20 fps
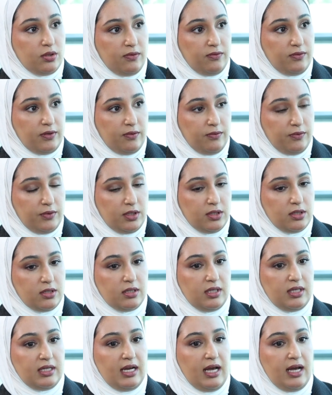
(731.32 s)

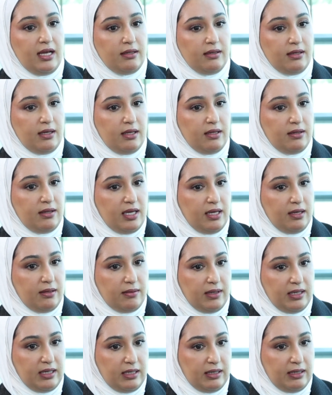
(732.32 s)
insulin and
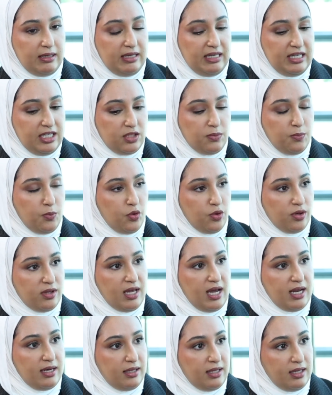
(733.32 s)
they eat more
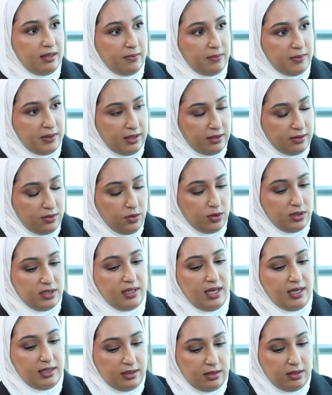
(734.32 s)
than the dose,
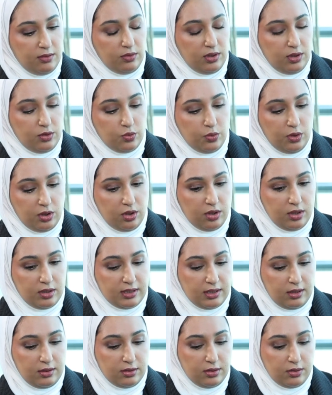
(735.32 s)
this will
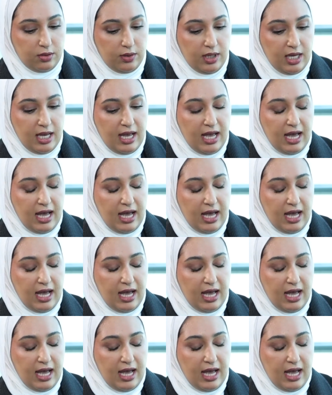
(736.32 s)
cause also.